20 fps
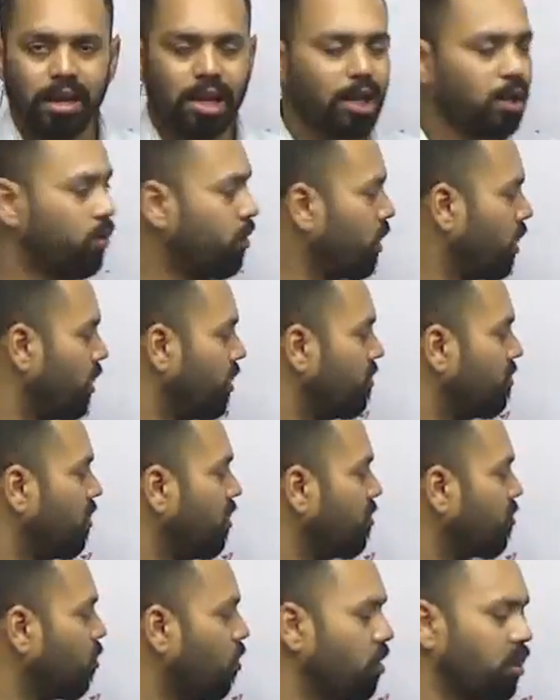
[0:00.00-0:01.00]
trick, you can
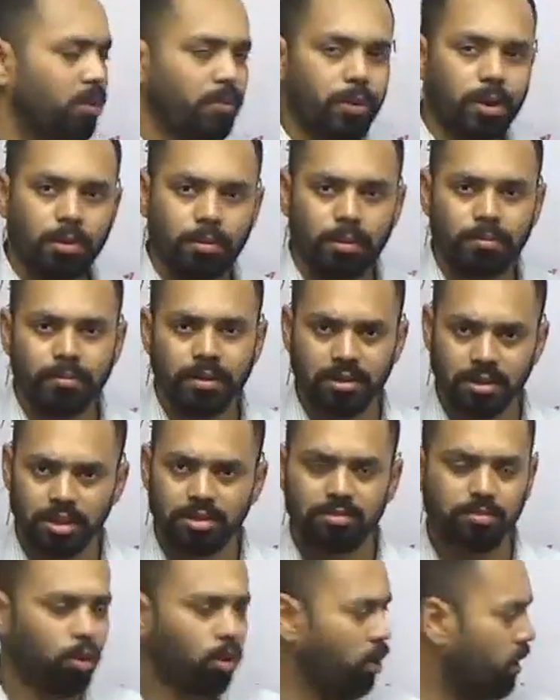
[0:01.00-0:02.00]
easily solve the problem in
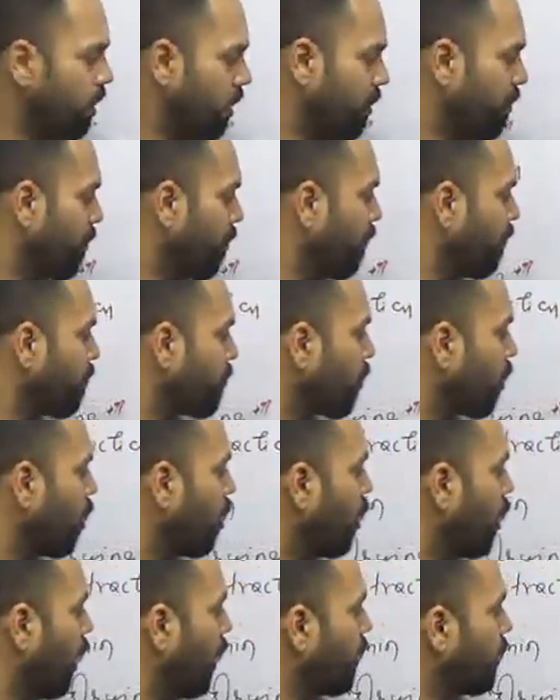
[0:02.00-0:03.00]
small time.
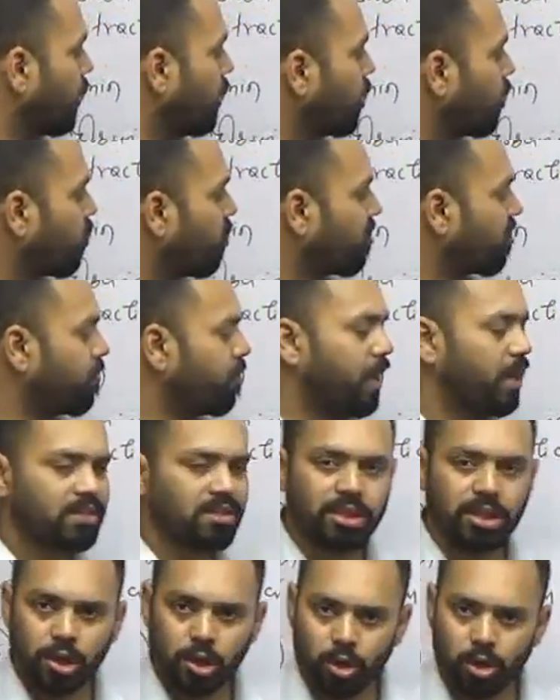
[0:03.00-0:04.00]
And then there was a match
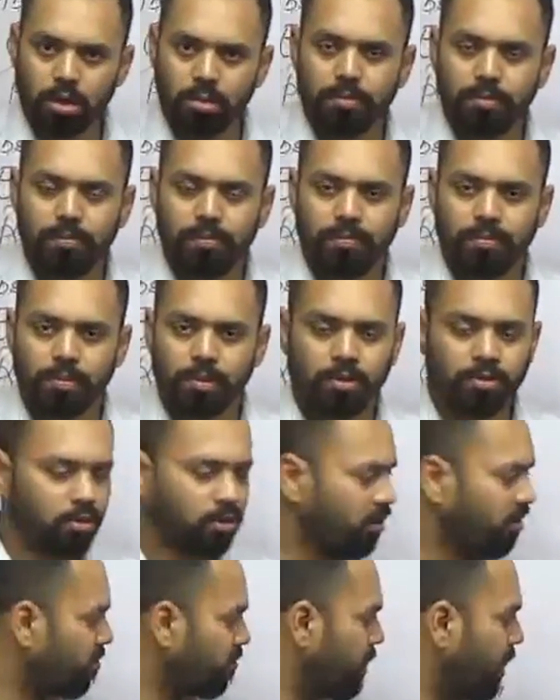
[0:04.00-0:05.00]
the column. So
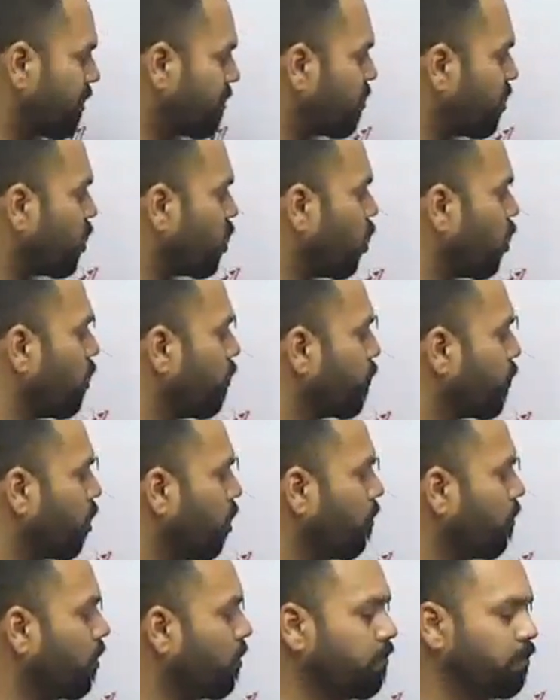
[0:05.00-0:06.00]
this match the column
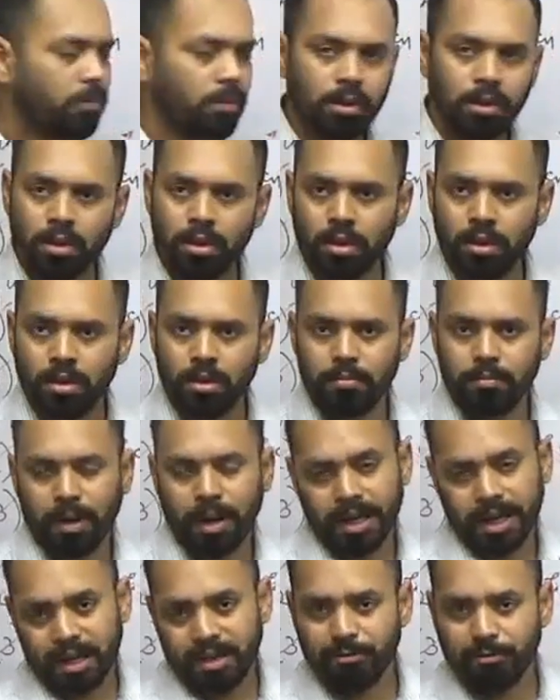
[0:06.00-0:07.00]
problem
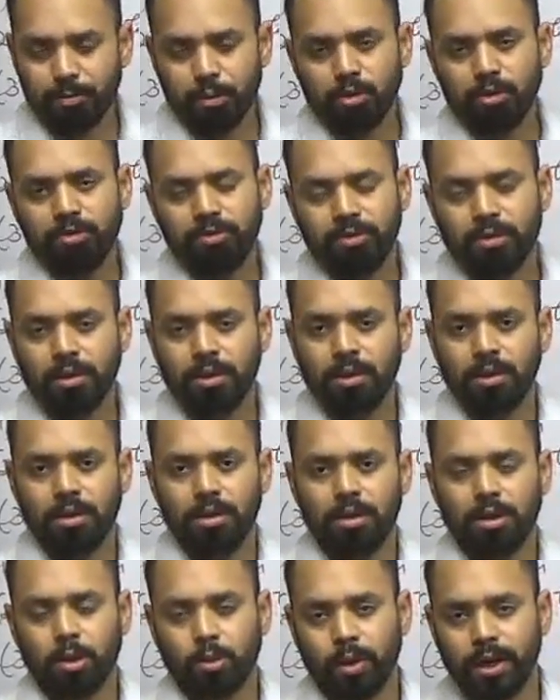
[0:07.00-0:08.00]
might have proved
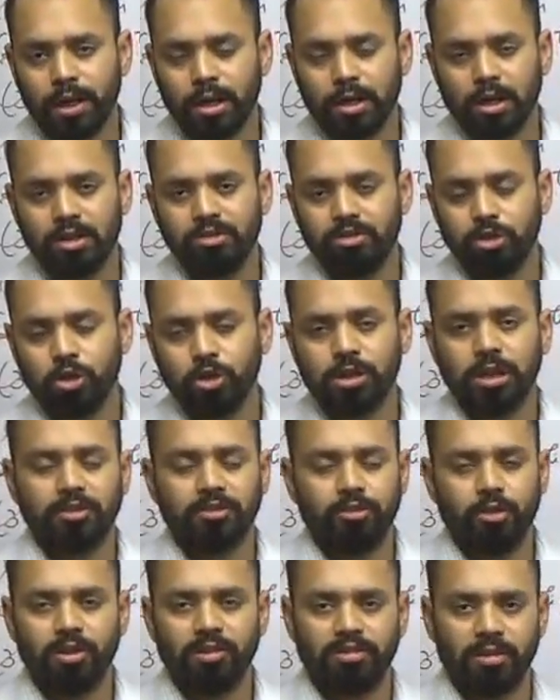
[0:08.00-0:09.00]
quite confusing
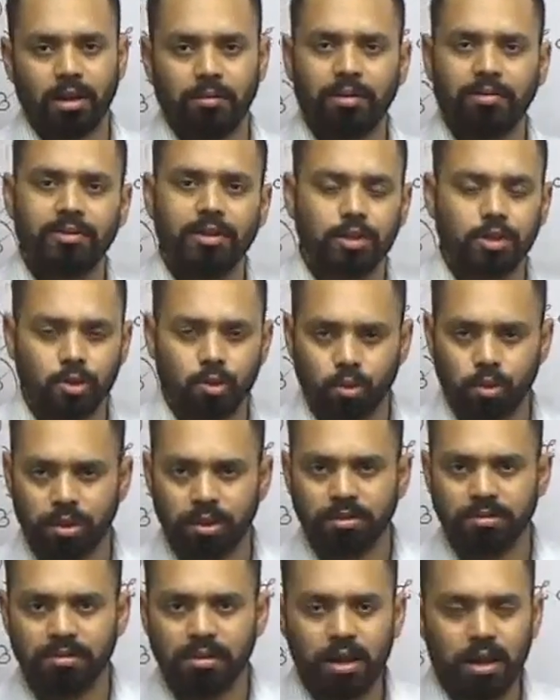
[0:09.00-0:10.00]
for some of the
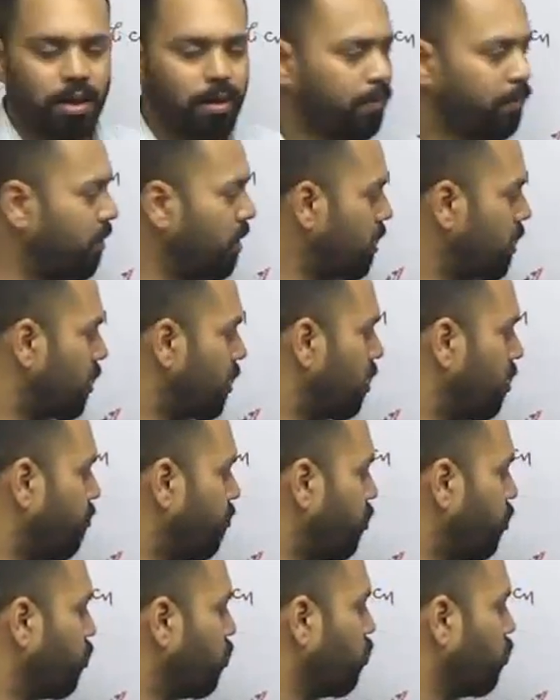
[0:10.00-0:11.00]
students, but
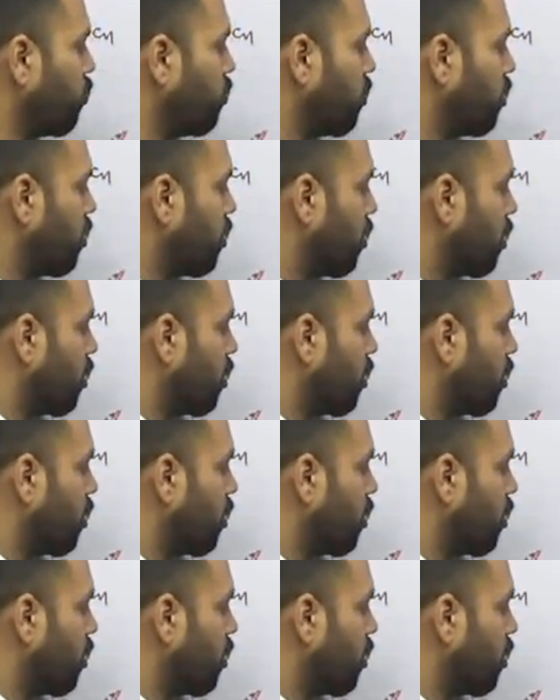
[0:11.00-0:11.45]
if you